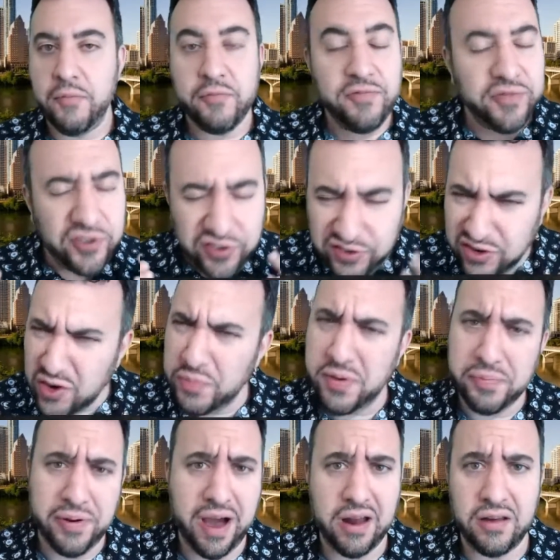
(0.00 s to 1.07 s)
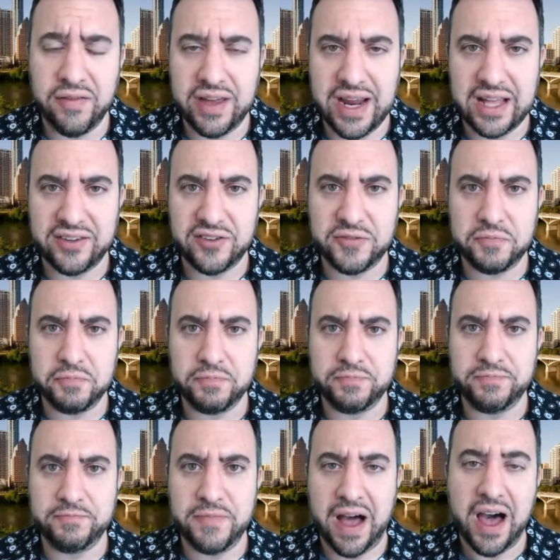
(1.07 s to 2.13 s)
super proud of it. It's
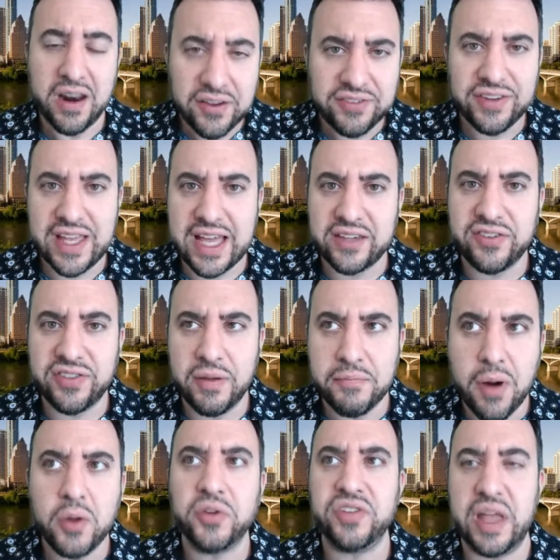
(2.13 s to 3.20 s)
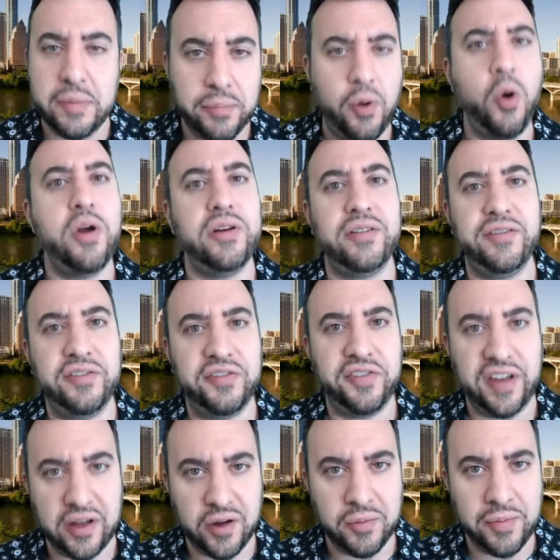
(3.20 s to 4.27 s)
the most important
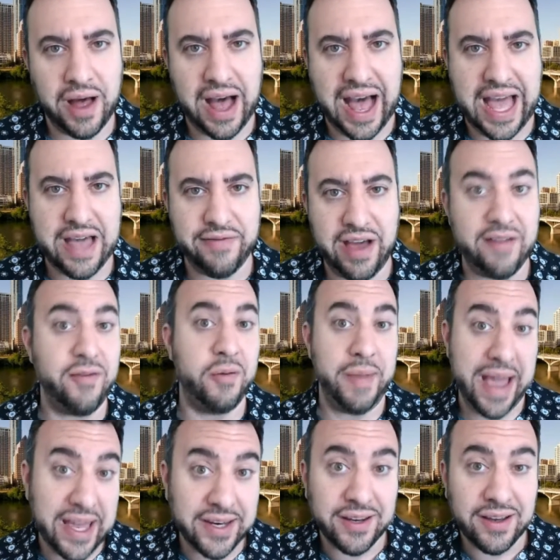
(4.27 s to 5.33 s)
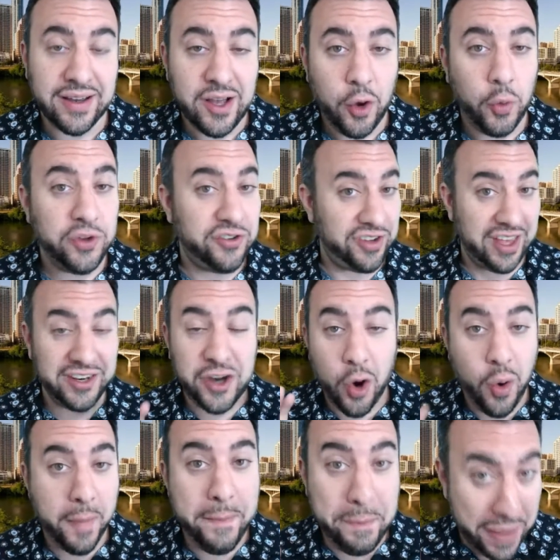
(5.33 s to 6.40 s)
film I have ever made, which is, I know,
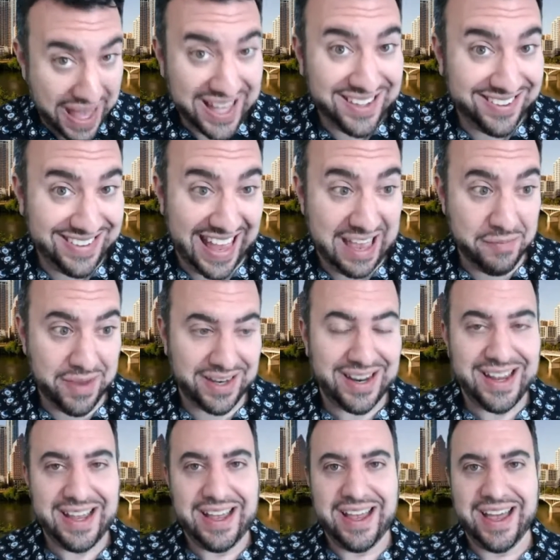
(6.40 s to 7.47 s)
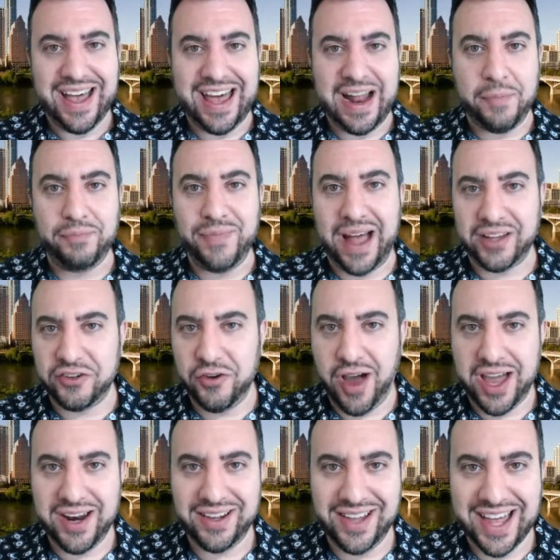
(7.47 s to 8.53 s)
a big statement, and I'm not
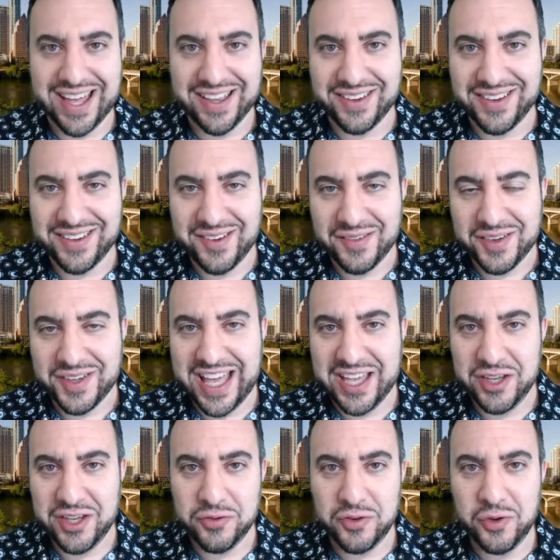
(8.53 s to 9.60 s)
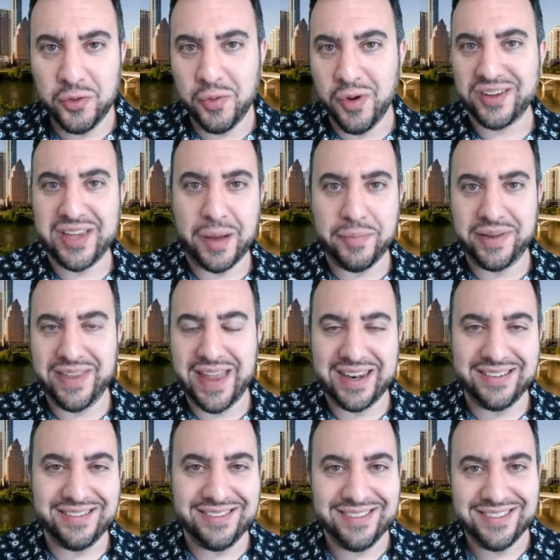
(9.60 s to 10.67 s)
trying to get you too worked up and
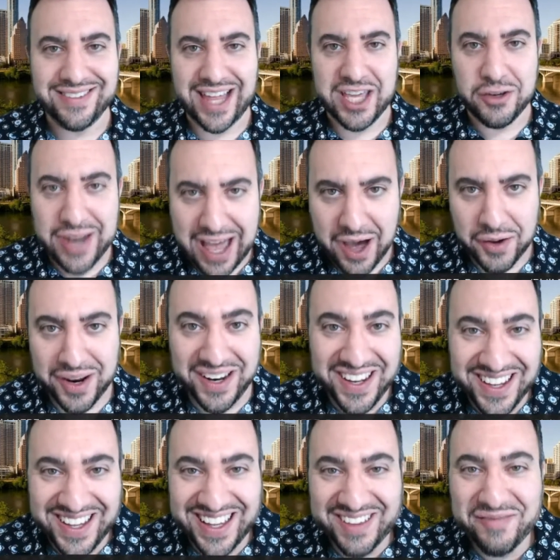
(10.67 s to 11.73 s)
then let you down.